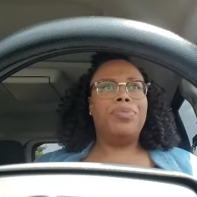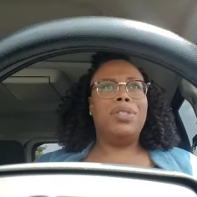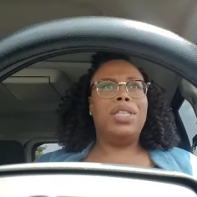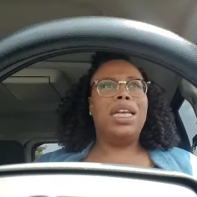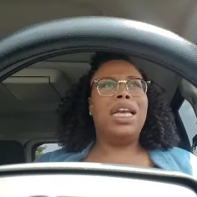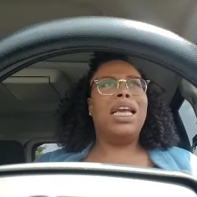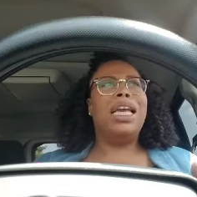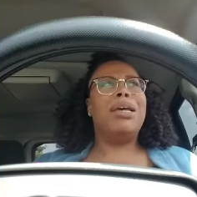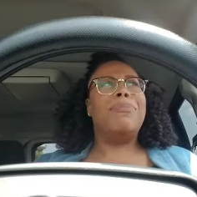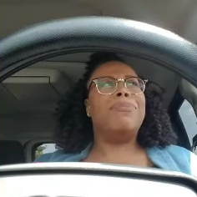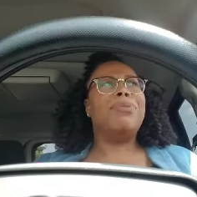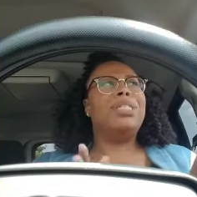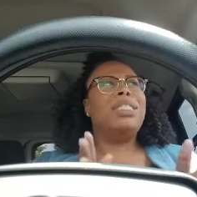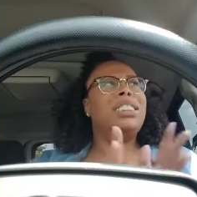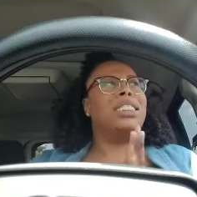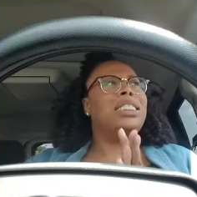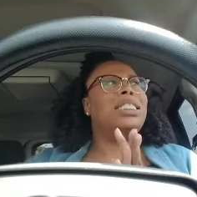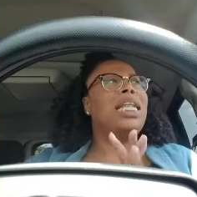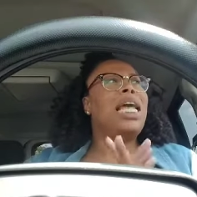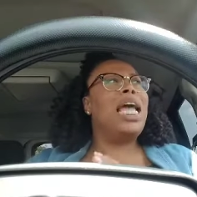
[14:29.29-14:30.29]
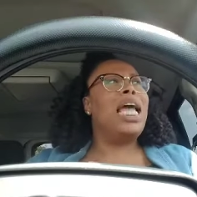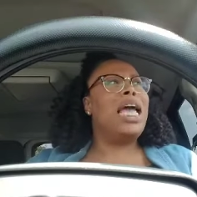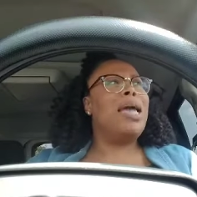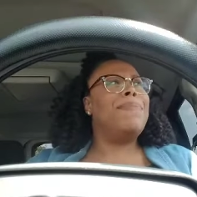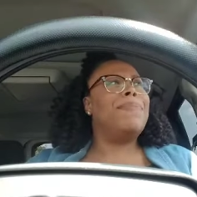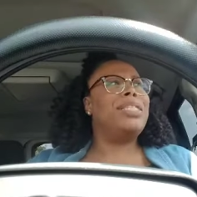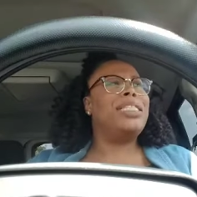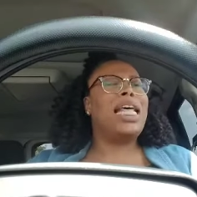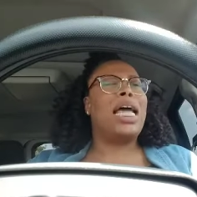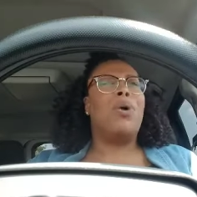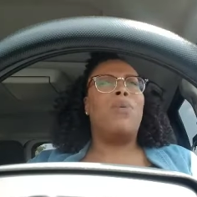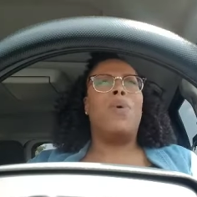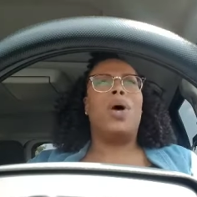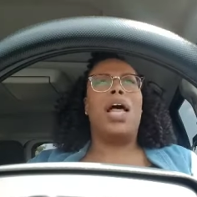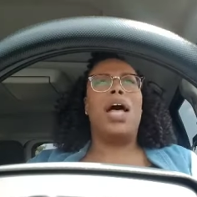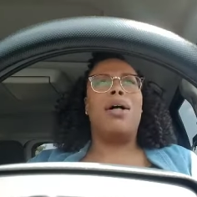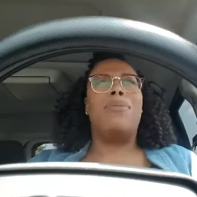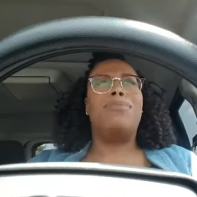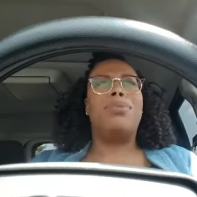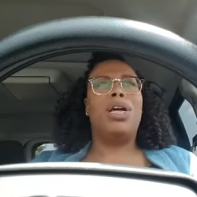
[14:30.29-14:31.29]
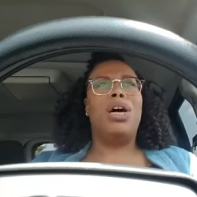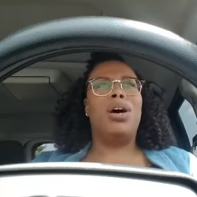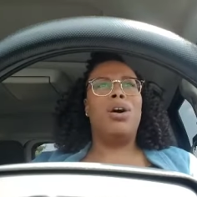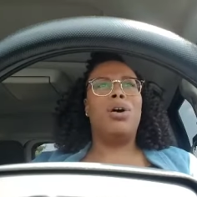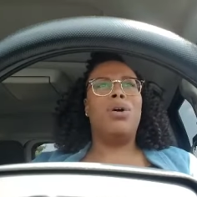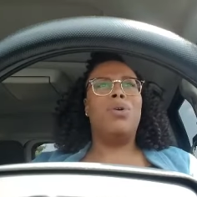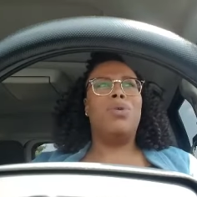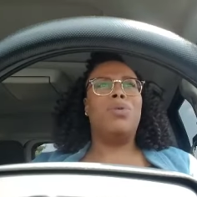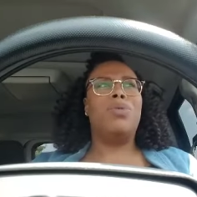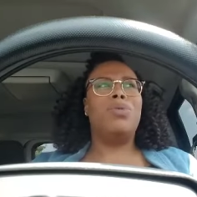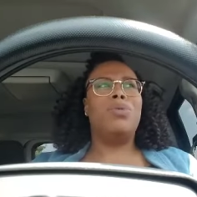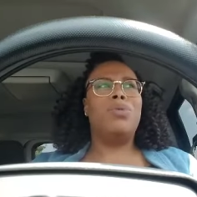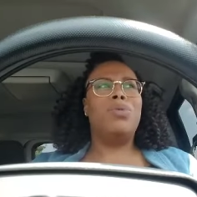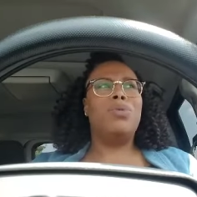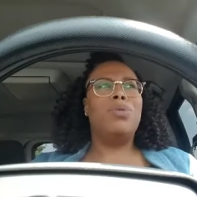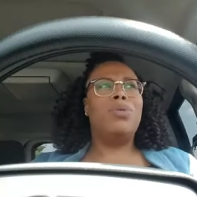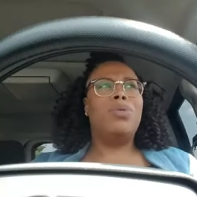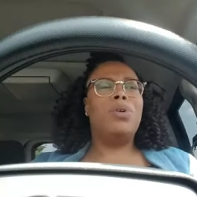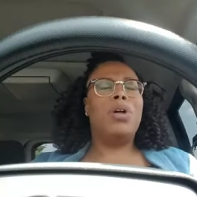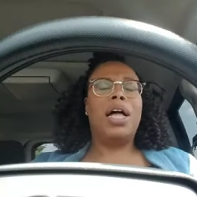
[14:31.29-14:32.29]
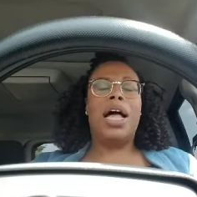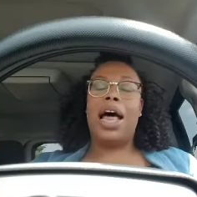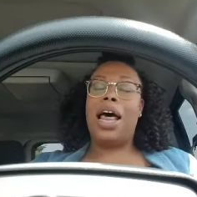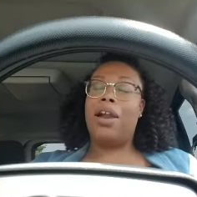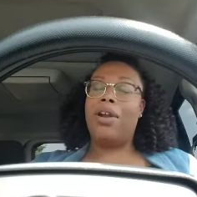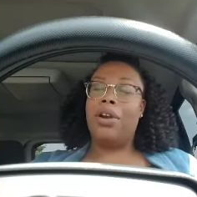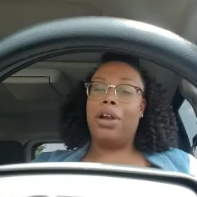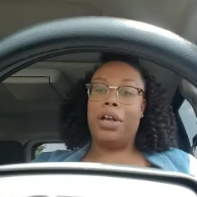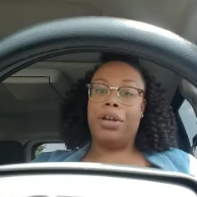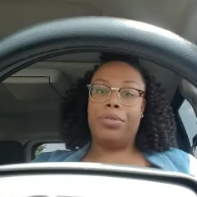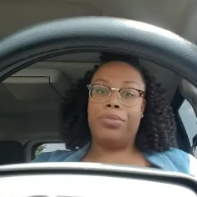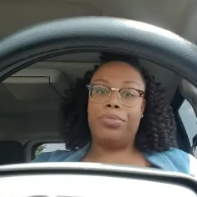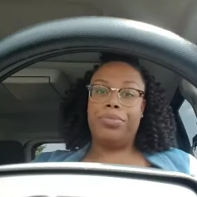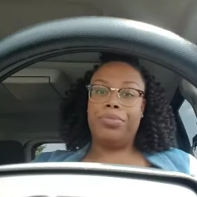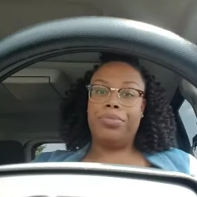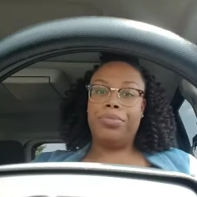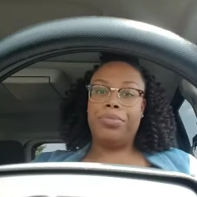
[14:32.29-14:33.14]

damn what's his name it's like what up though i don't know